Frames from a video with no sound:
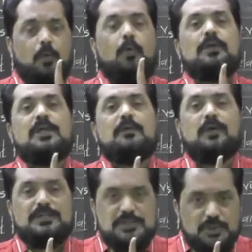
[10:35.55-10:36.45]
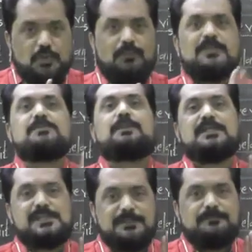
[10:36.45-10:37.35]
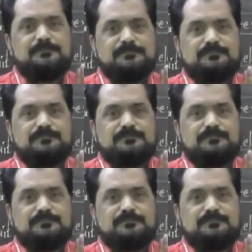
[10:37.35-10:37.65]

only one genome is present.